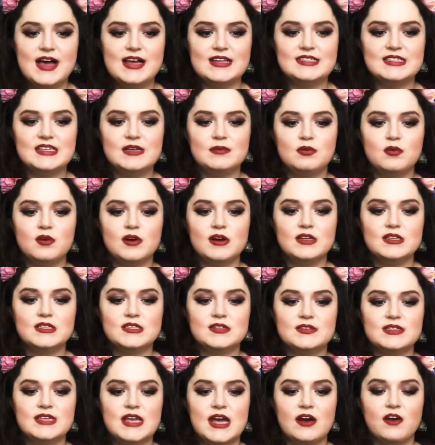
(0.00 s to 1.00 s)
As the importance
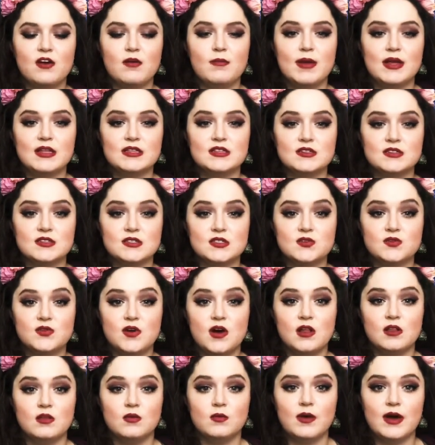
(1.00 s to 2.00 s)
of sacramentals
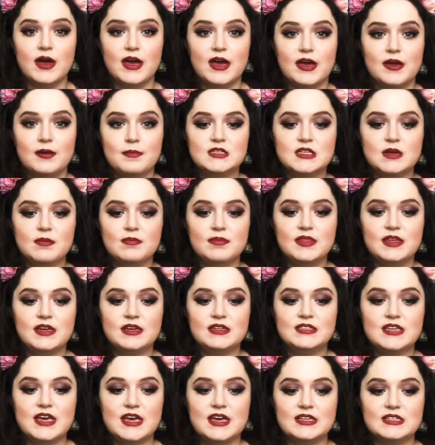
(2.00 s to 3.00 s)
fall away,
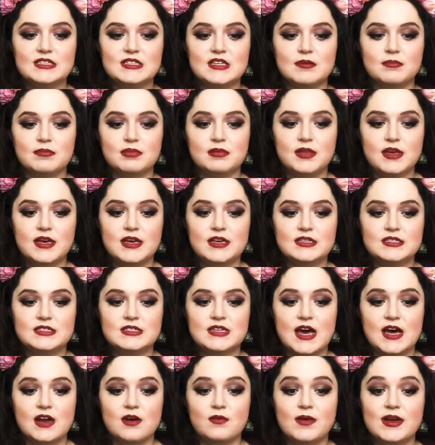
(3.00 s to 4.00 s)
something takes their place,
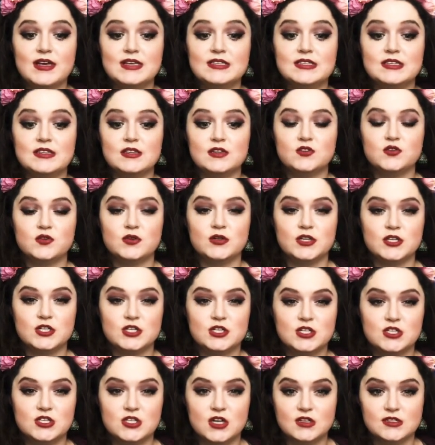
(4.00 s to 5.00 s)
not erasing the
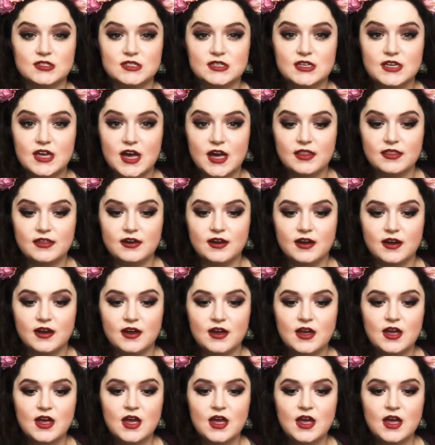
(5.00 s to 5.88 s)
traditions altogether,